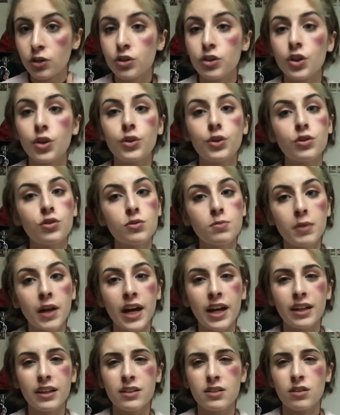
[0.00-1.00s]
Don't use
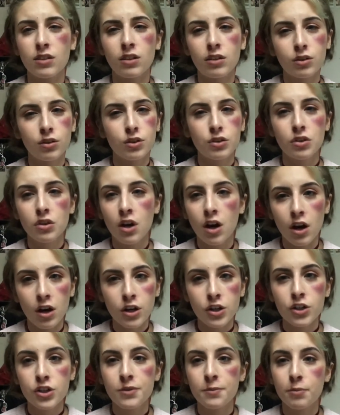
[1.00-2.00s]
black, it's gonna look too
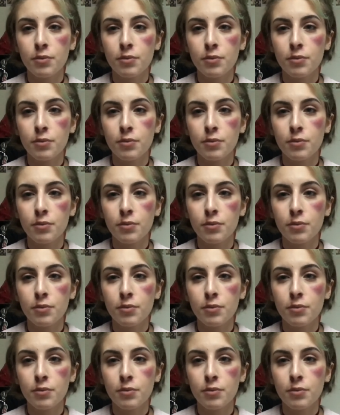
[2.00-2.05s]
harsh.